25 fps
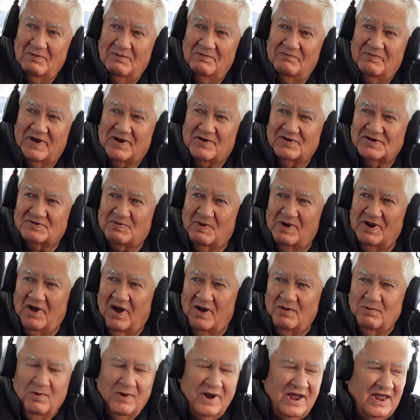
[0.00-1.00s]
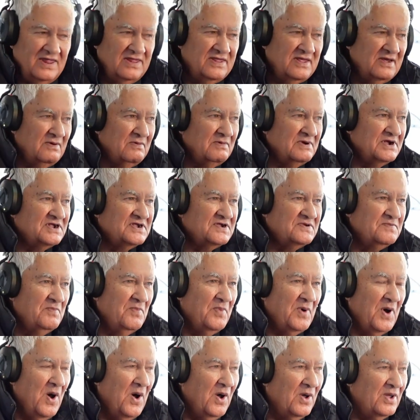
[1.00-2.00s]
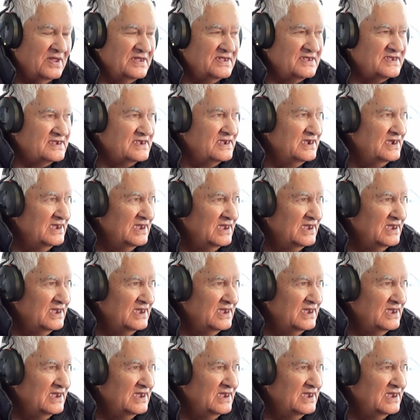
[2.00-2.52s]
because when I read the response,